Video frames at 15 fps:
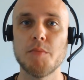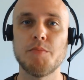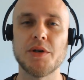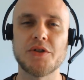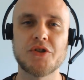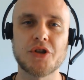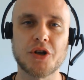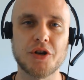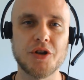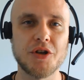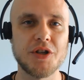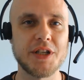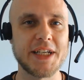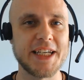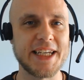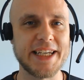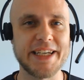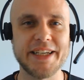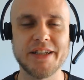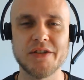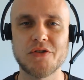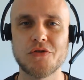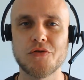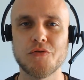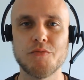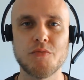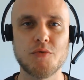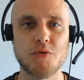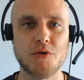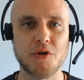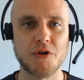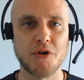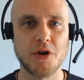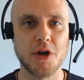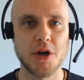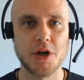but turning into more,